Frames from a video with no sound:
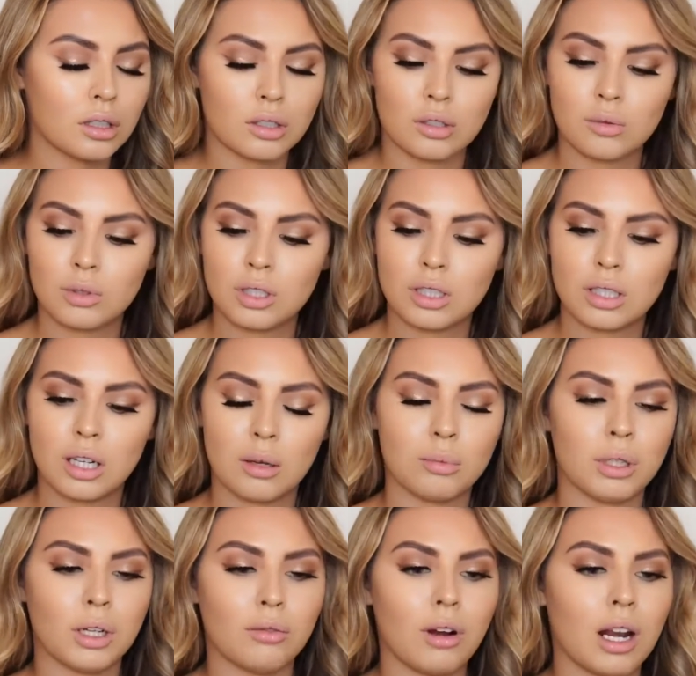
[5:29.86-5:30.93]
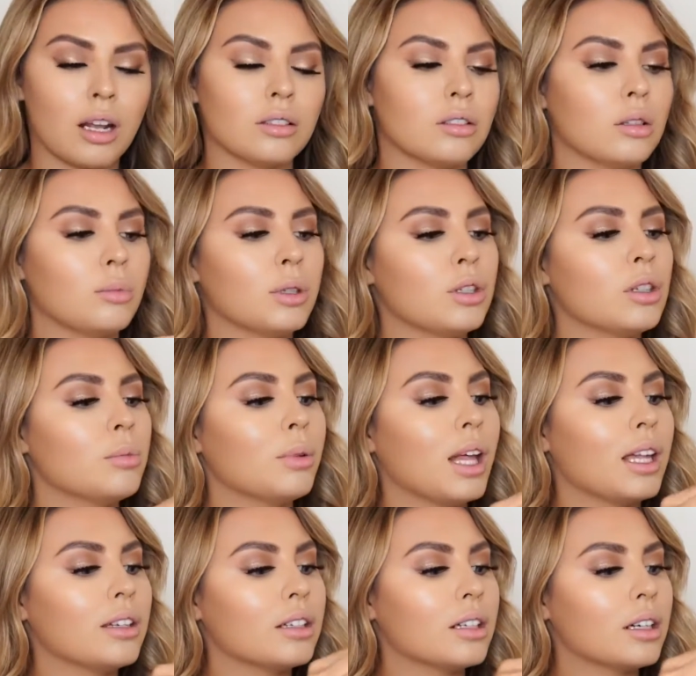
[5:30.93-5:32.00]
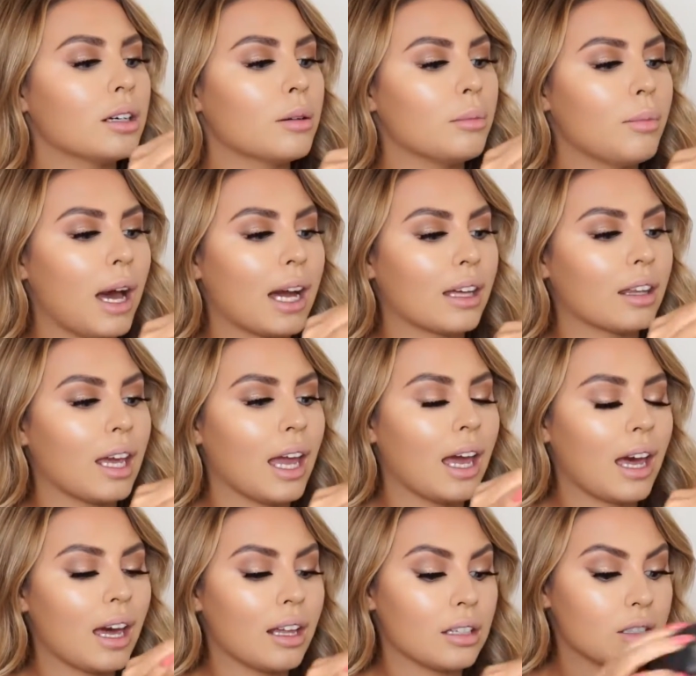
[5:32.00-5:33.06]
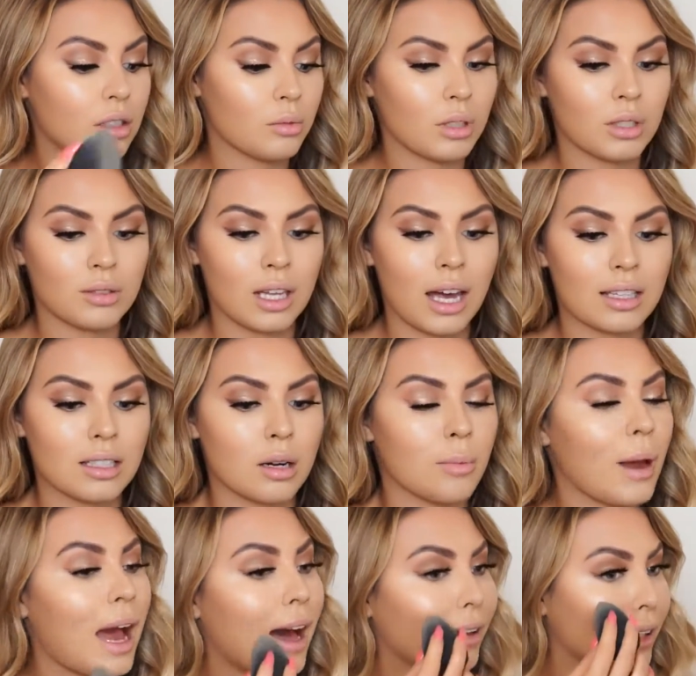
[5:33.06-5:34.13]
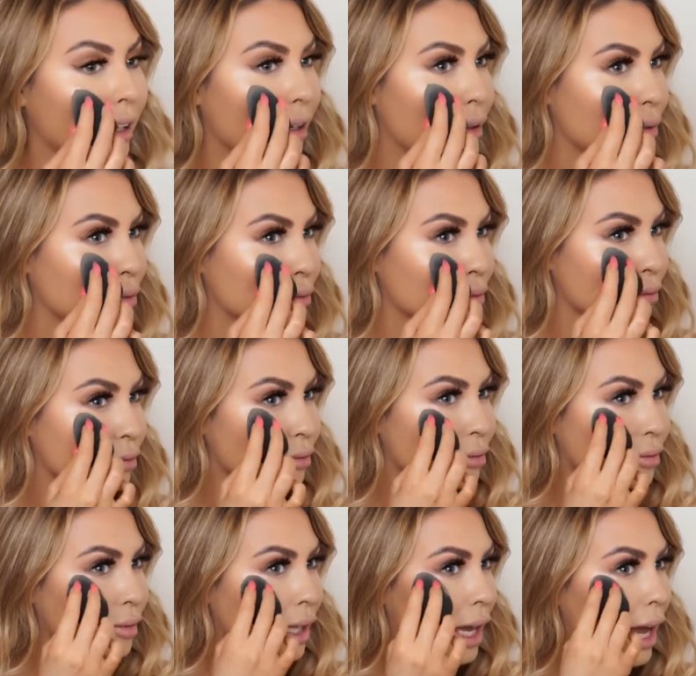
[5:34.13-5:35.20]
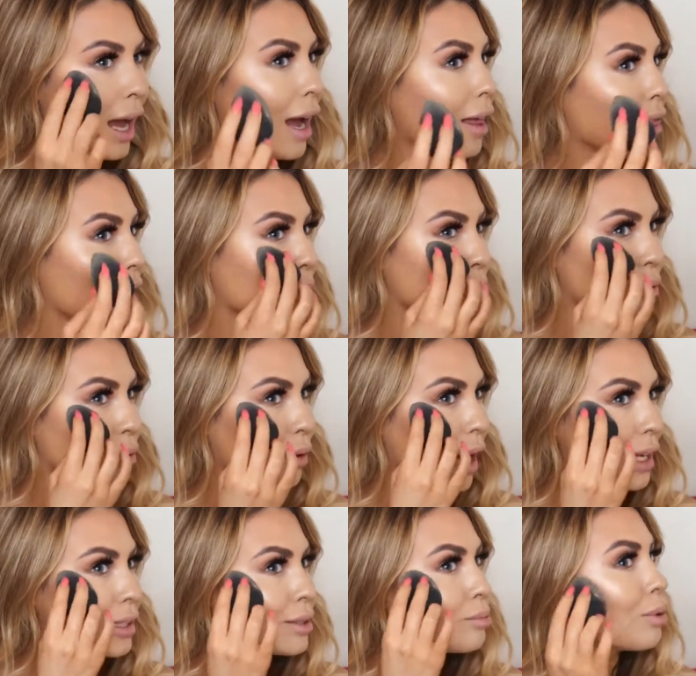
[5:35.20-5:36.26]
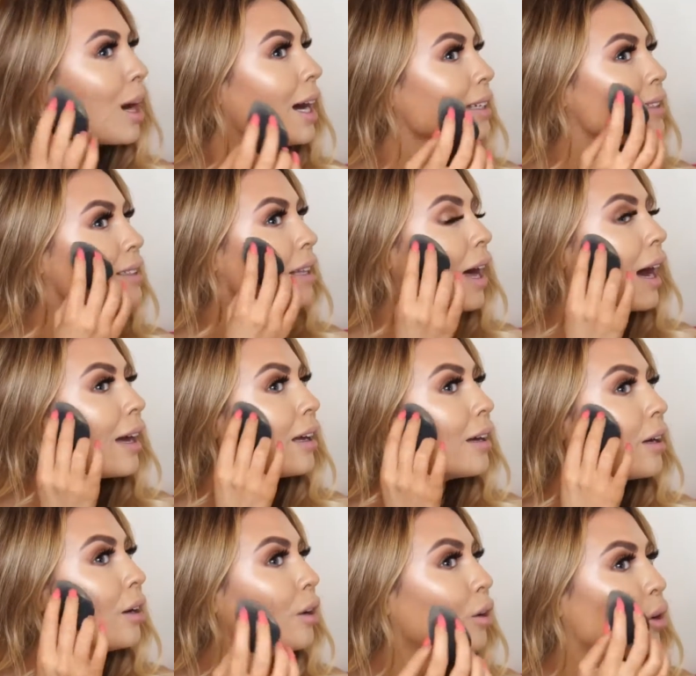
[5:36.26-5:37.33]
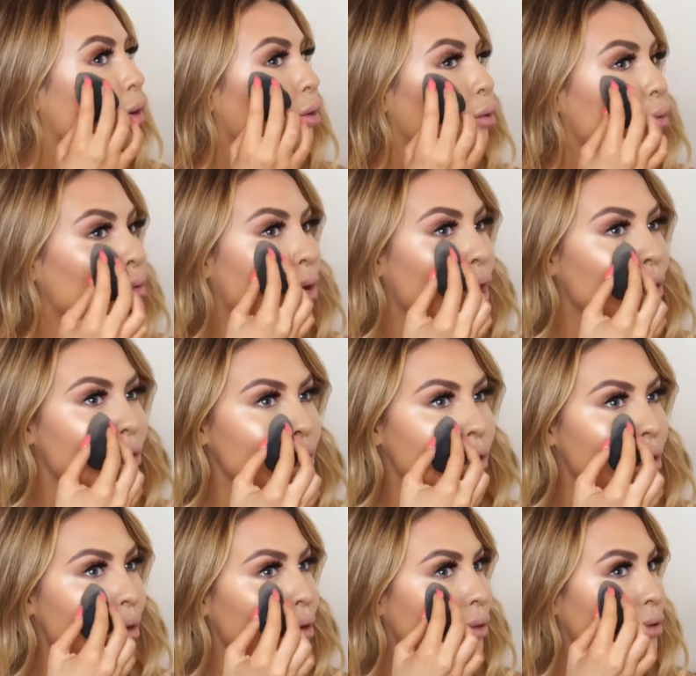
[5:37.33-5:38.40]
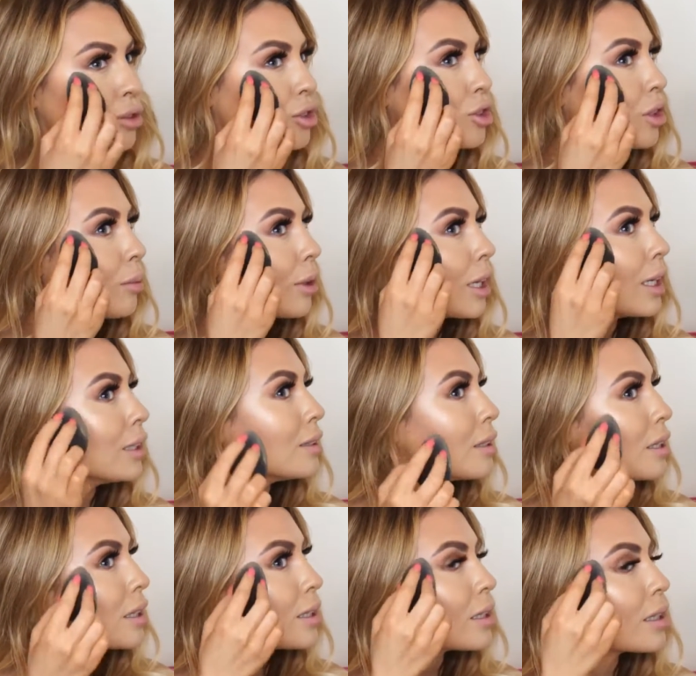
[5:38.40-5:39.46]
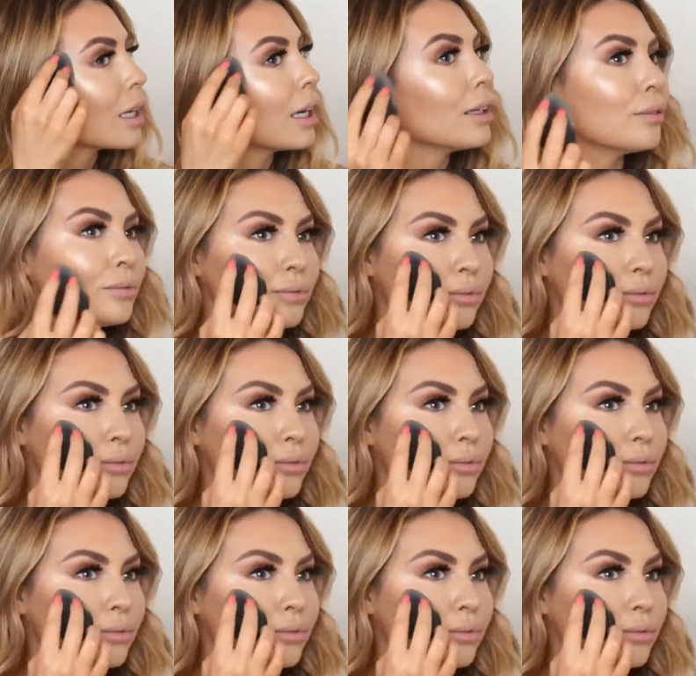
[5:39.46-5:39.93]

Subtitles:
So we're just going to put it right onto the Beauty Blender, back of the hand, so we use that as our palette. And then press that rose gold shimmer into the skin.